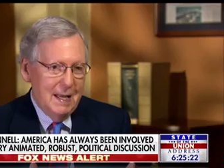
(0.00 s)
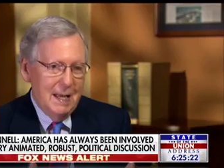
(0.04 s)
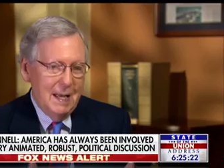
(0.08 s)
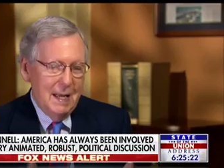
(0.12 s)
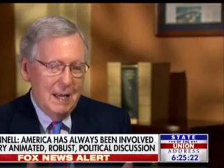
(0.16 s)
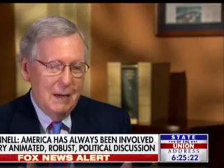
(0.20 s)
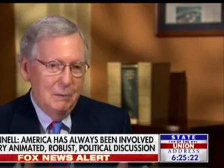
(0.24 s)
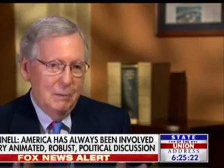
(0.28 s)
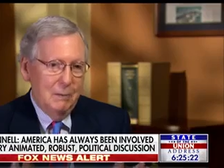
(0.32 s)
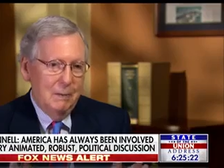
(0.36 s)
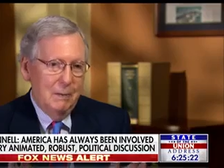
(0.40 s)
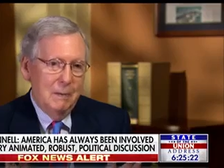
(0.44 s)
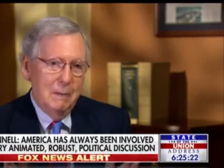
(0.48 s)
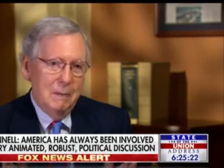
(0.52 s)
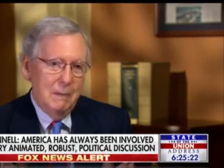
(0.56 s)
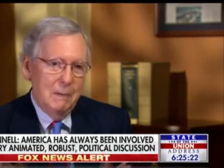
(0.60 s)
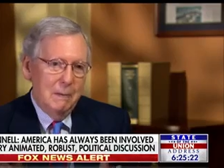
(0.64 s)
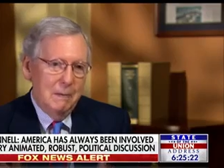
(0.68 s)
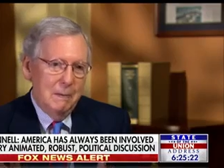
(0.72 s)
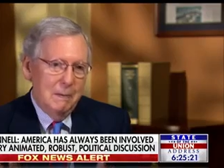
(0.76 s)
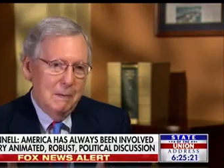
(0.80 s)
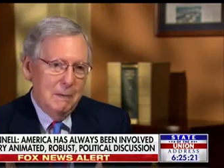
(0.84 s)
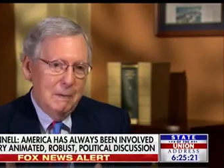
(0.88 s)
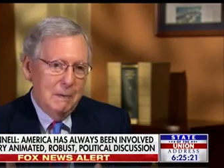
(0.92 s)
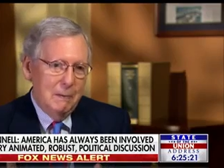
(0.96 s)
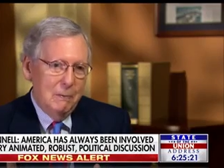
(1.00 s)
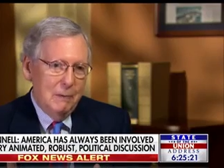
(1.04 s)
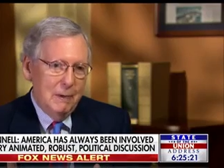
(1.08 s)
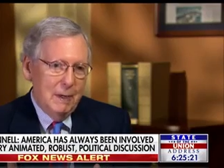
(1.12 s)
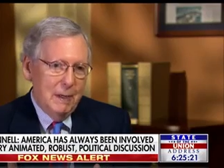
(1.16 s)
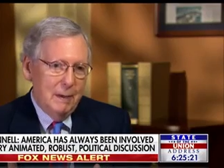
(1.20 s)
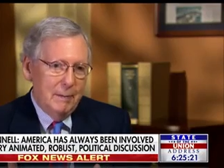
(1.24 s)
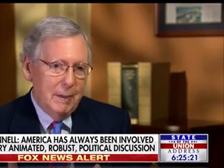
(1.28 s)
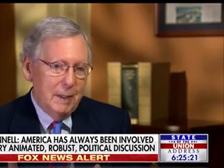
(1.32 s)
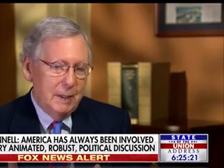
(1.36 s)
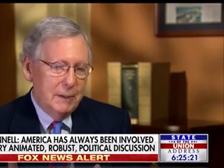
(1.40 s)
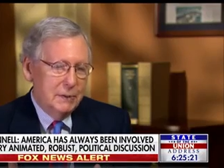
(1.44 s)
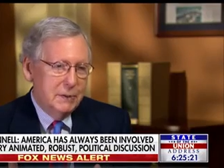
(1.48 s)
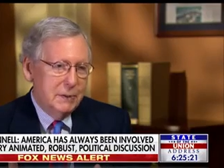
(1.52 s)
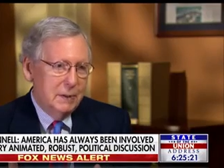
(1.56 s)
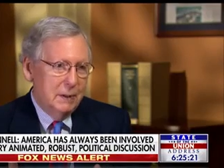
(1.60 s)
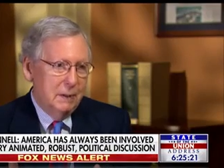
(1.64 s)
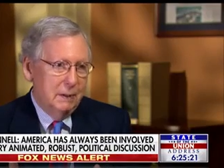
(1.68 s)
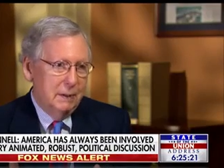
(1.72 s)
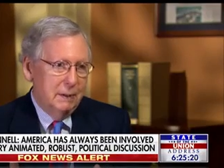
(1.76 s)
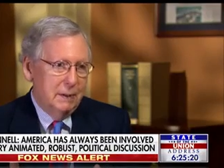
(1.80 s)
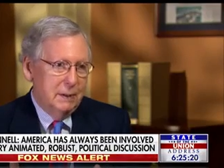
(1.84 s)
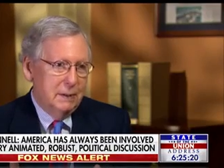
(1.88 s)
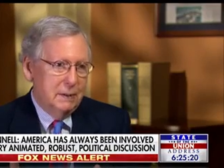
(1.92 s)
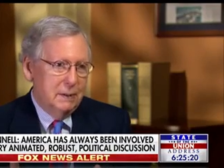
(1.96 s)
And we haven't had a
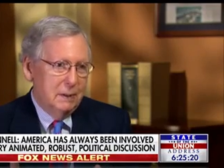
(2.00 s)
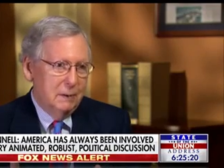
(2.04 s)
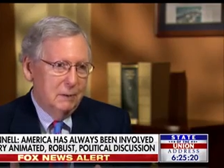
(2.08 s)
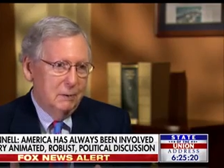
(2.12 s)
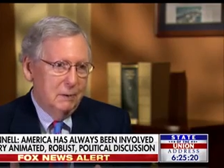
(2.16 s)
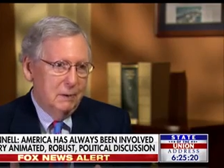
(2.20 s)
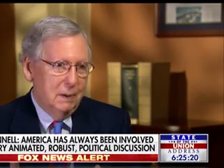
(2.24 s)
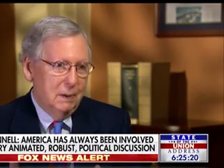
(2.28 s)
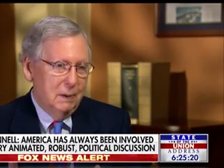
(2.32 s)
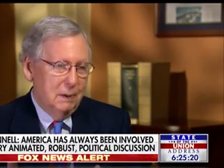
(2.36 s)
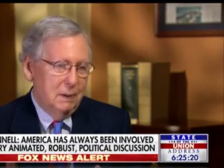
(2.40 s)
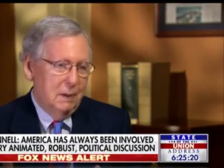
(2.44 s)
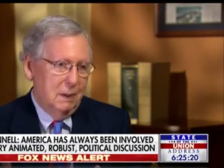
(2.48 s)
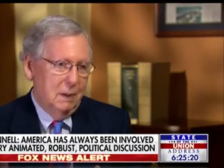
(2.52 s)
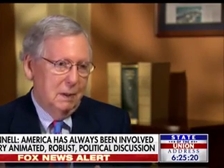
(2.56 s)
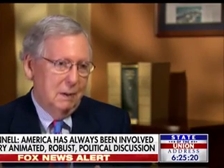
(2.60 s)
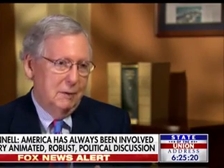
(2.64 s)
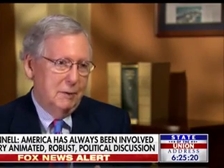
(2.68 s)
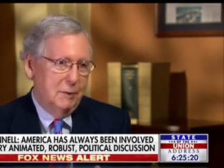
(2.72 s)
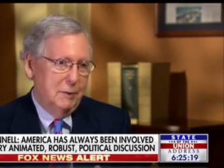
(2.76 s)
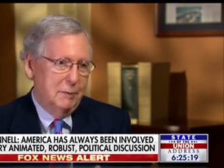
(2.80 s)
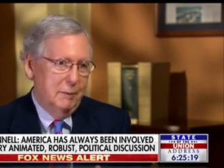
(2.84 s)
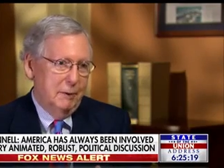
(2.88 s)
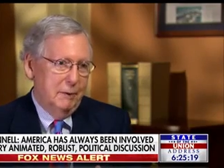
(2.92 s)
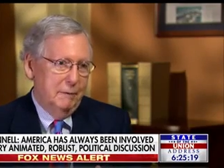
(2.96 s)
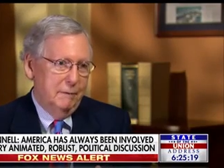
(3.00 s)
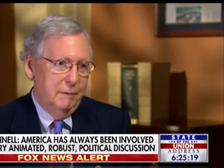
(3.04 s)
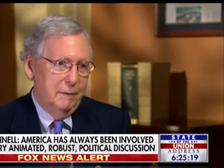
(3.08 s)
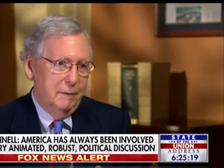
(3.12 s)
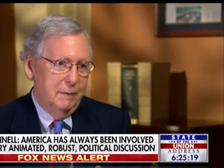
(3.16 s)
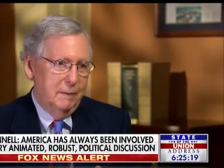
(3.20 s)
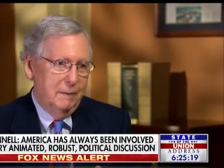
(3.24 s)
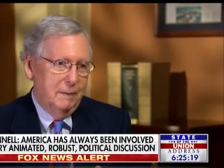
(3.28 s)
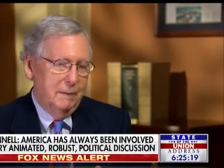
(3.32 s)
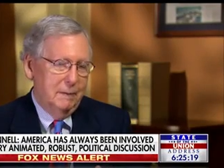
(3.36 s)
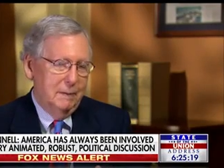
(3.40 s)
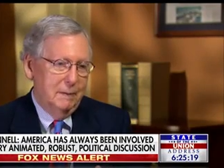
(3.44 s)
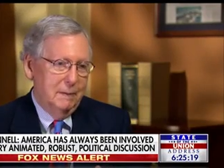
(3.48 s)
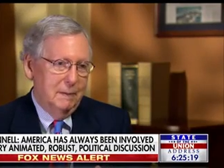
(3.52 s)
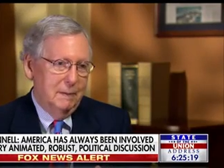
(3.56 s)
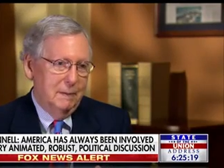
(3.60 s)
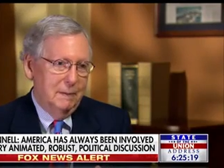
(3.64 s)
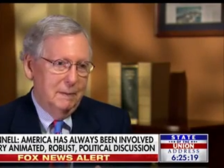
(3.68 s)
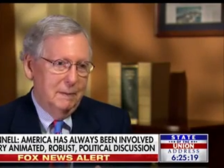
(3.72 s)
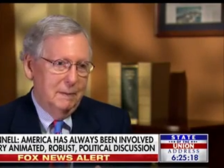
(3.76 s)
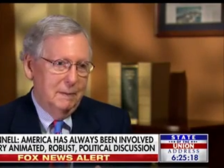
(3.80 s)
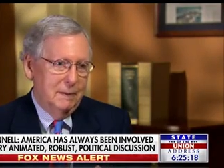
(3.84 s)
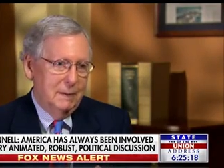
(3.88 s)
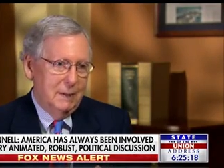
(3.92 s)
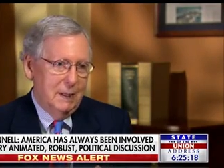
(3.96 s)
single incident where a congressman from
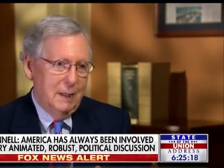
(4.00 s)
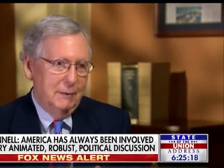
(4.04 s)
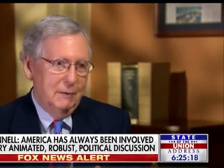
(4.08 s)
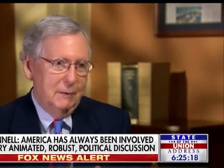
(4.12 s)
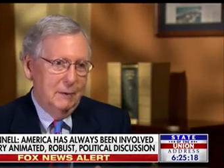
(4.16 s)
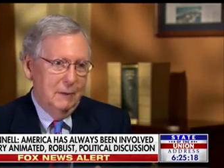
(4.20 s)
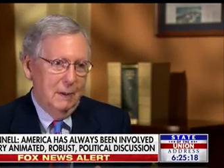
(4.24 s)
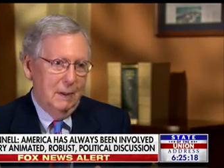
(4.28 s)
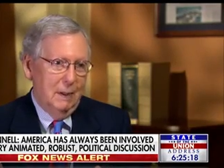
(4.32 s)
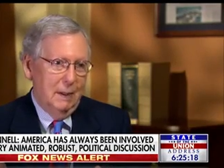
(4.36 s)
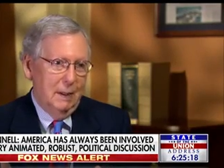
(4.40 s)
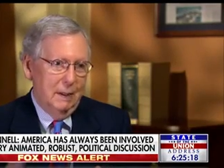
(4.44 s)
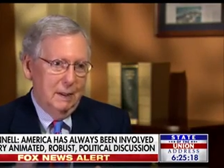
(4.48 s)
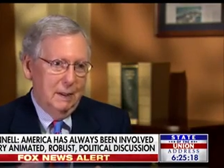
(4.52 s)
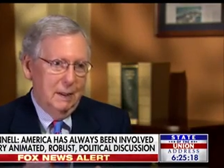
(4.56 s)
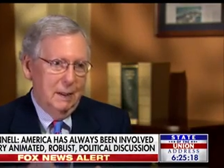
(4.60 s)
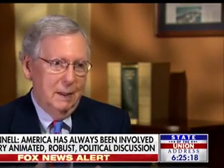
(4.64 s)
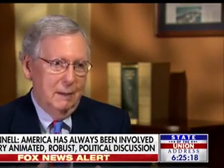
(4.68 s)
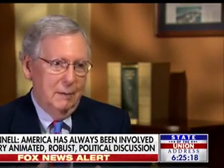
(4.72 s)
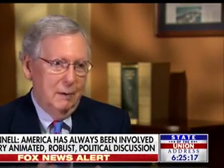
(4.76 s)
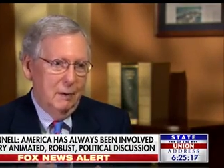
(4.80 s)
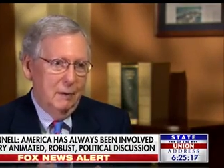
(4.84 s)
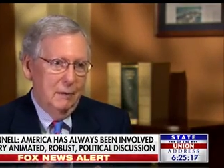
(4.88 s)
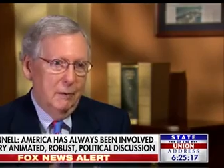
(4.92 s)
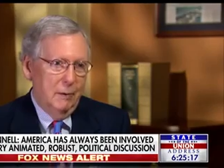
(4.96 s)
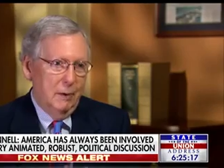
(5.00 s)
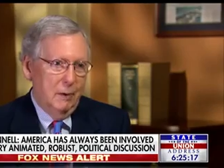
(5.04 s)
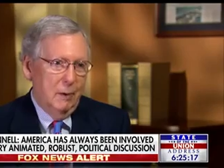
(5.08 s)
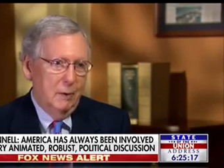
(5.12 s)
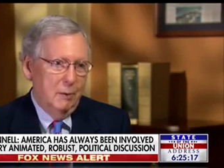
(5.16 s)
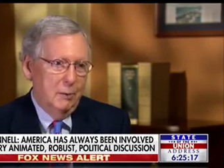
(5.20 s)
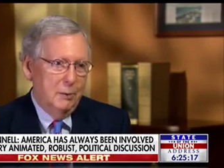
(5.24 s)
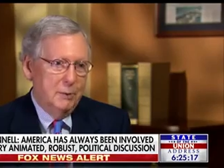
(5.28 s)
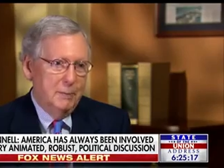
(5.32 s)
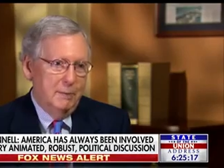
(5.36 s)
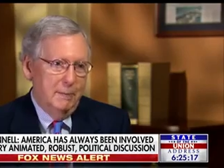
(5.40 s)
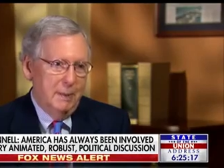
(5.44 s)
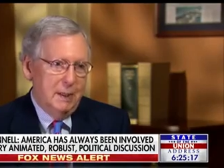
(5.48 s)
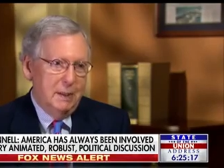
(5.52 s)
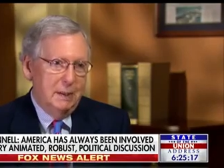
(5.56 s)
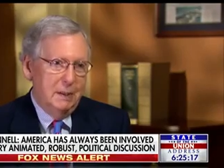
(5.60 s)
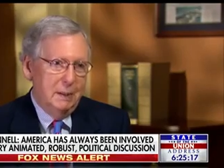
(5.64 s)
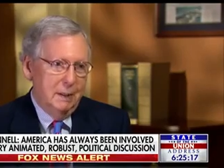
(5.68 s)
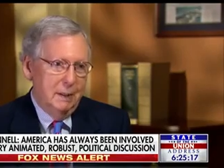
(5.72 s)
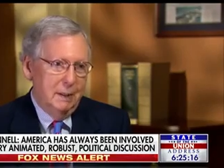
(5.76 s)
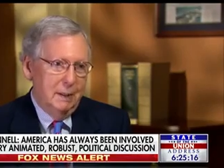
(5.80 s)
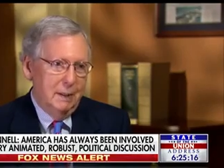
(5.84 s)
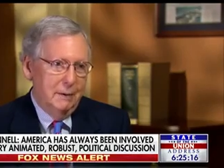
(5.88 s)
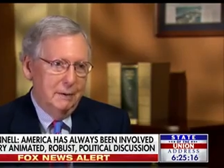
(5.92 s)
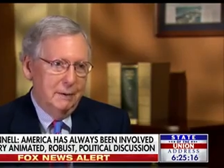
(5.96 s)
South Carolina came over and almost
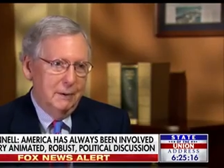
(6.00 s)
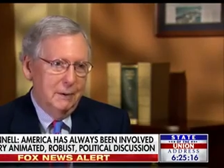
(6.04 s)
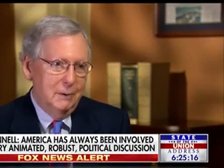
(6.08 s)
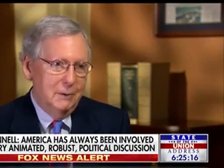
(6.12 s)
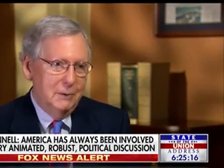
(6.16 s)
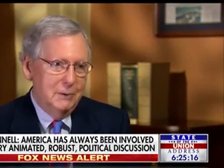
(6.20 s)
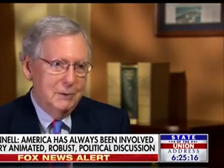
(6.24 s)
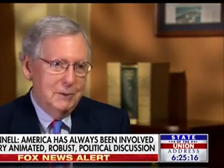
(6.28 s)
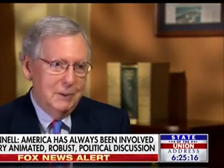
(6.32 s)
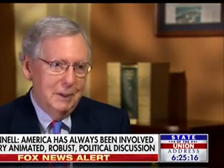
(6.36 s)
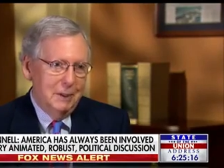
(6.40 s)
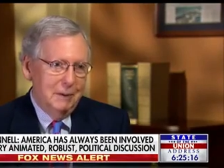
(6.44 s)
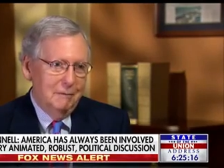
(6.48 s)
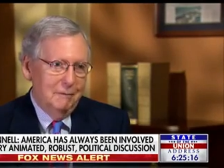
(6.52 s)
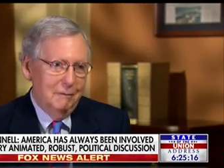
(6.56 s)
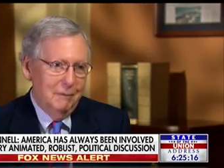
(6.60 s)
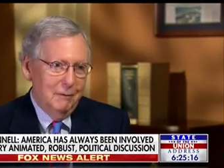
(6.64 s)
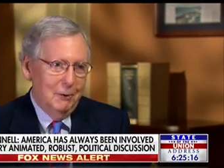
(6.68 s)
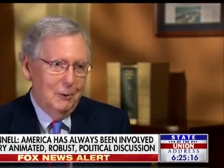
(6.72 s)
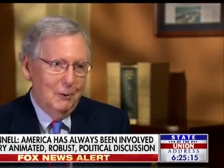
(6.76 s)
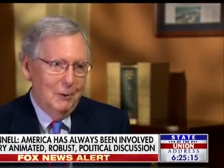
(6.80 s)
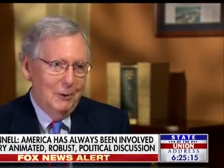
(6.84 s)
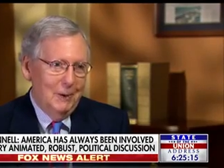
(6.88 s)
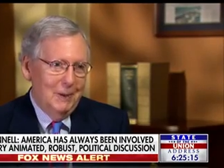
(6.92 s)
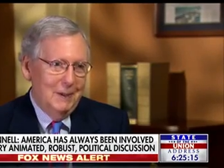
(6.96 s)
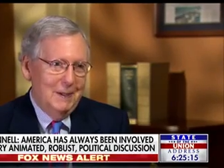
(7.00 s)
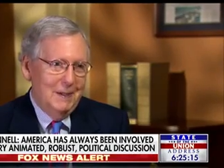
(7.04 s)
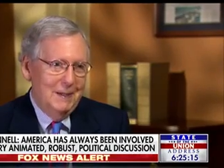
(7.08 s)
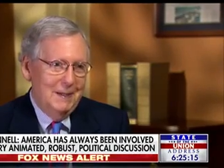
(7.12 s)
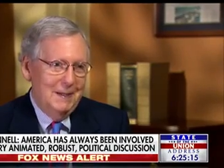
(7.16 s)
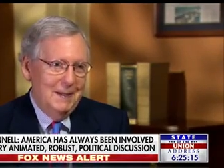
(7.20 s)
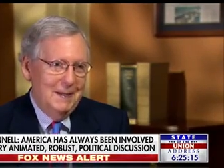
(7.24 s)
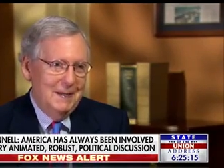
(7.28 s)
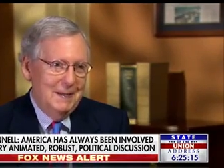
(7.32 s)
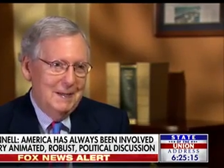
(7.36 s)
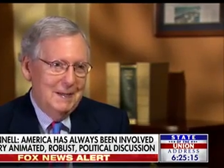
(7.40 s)
beat to death on the Senate floor